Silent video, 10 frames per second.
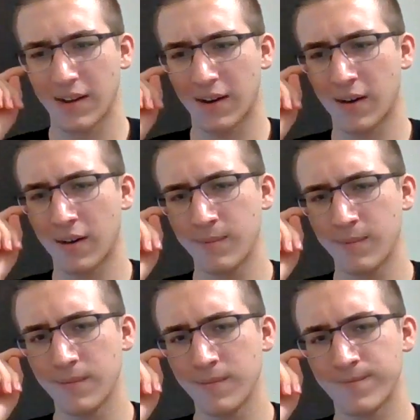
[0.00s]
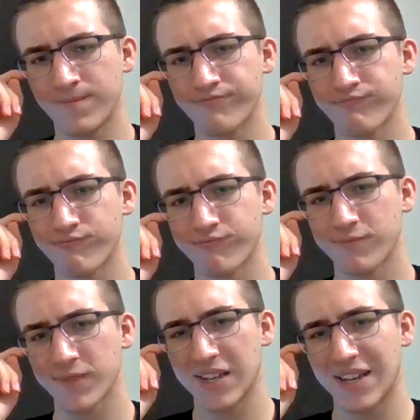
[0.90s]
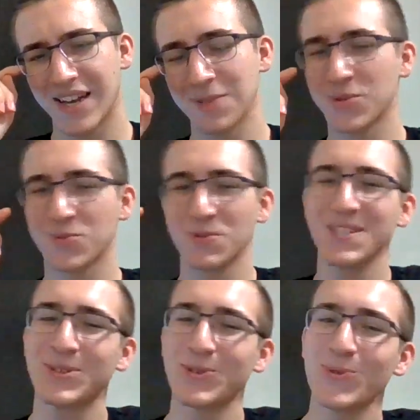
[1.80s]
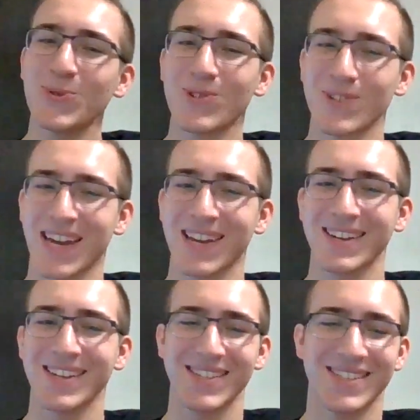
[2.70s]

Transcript: Um, and it was really cool getting